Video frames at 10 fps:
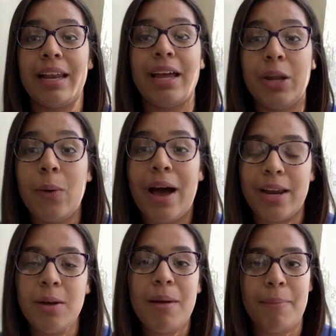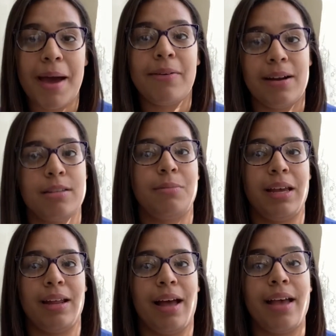I know my background is
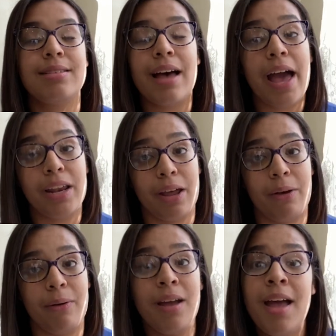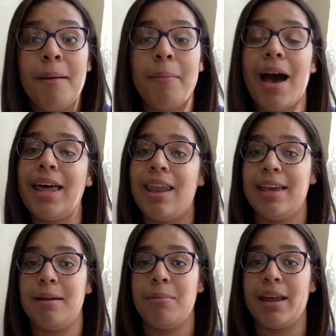plain, guys, I know, but I like
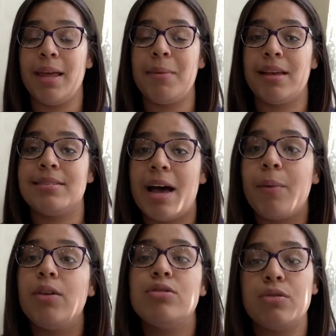it plain because that way you just